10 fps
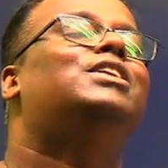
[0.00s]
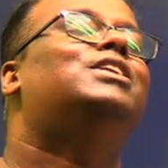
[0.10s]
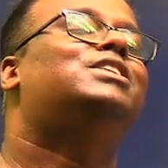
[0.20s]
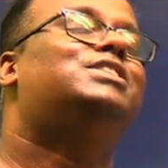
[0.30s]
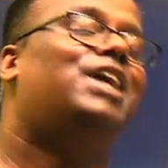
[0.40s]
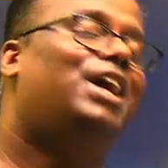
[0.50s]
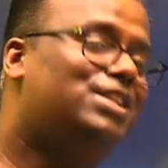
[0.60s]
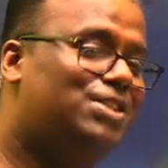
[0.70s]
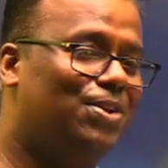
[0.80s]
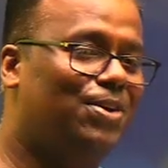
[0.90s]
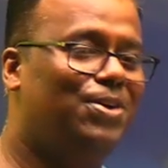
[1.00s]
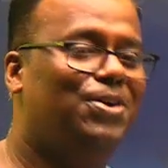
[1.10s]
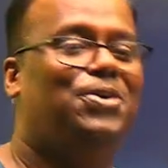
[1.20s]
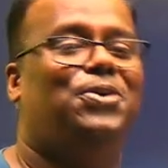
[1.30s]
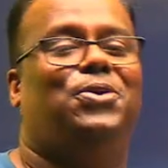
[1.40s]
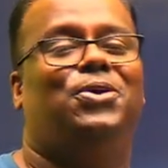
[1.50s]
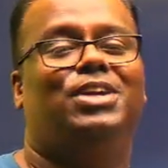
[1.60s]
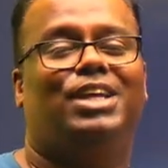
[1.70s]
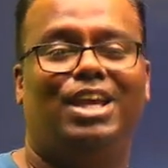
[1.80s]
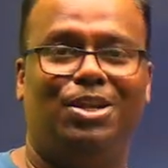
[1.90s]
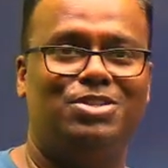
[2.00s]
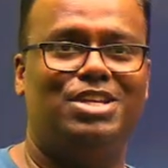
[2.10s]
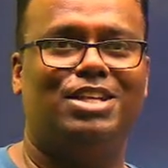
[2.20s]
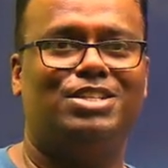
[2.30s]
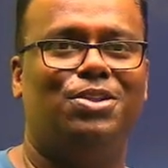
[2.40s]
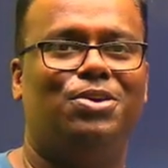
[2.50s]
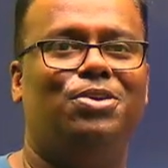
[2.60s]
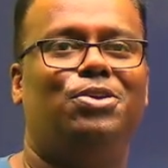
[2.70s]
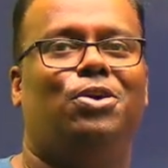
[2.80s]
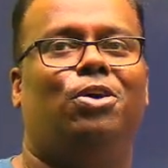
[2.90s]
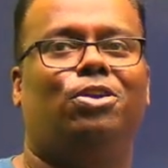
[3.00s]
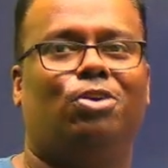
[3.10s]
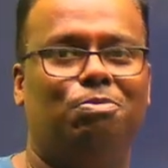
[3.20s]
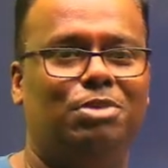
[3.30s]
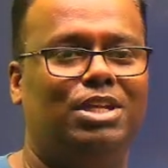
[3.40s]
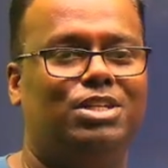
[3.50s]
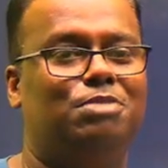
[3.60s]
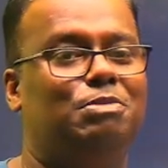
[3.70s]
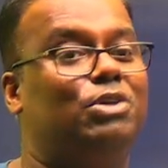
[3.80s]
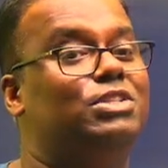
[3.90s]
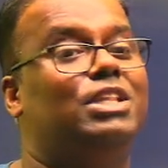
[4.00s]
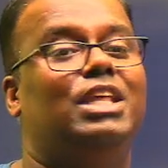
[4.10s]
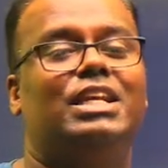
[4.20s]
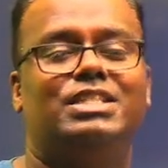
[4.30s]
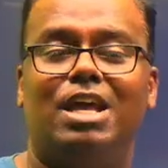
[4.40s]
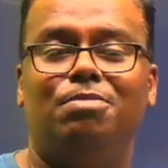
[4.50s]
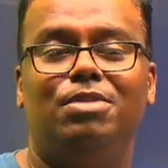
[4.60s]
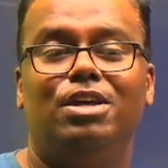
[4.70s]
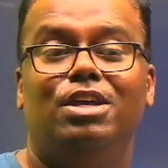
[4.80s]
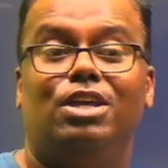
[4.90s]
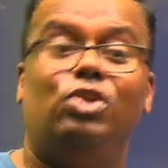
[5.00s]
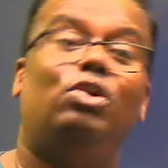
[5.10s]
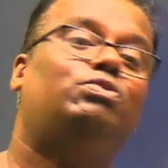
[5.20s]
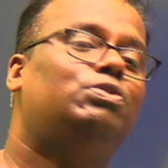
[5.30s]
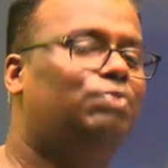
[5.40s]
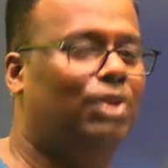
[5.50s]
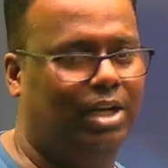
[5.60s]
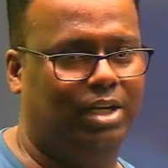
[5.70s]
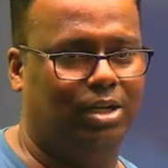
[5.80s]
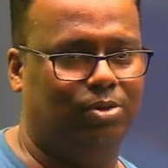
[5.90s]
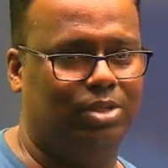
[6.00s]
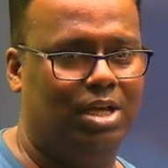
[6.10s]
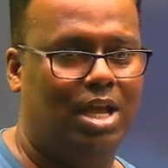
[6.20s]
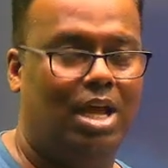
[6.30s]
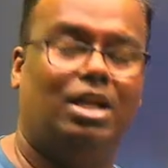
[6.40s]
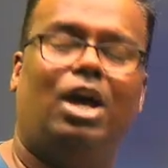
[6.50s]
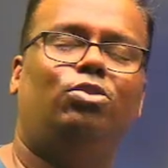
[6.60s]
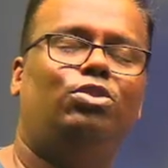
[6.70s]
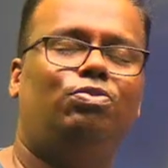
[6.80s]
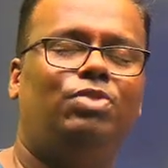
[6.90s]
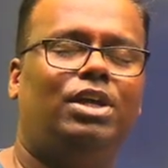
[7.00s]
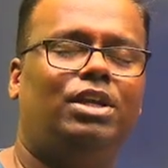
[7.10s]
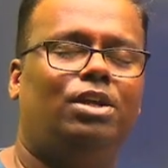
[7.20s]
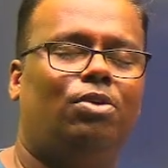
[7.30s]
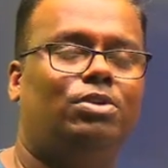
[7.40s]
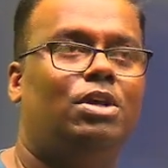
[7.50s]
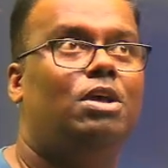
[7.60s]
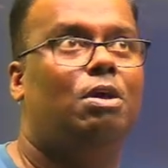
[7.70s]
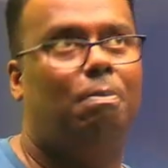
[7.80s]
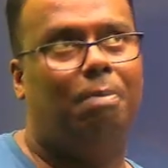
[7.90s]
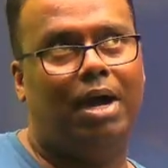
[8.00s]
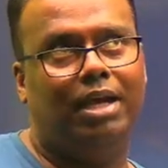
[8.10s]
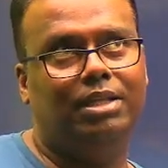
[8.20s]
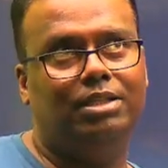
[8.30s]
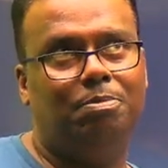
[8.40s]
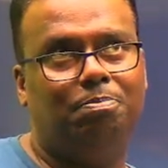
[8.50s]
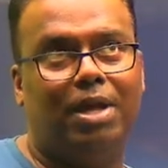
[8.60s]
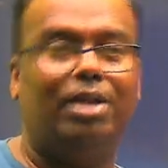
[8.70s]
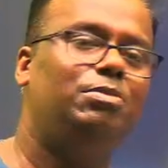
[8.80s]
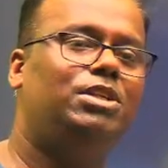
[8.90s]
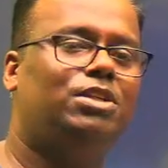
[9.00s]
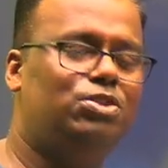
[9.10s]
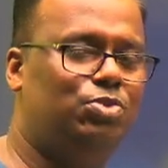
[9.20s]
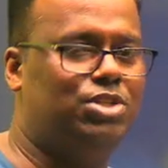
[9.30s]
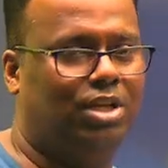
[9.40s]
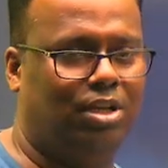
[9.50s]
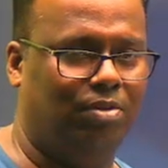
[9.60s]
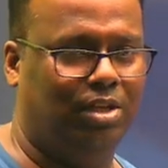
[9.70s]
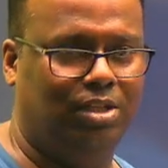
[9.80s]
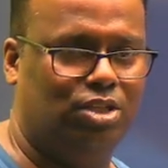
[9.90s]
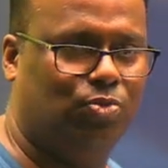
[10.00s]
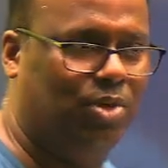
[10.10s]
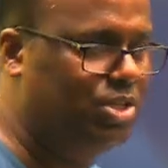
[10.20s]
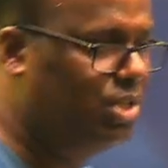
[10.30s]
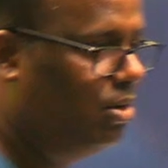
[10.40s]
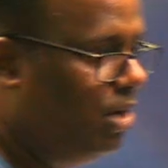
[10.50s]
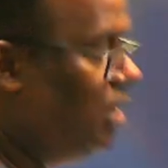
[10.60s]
Charles' law, or Gay-Lussac's law, or combination, because in the exam you have to figure it out. And how do you figure it out? By the parameters which are given in this question, right?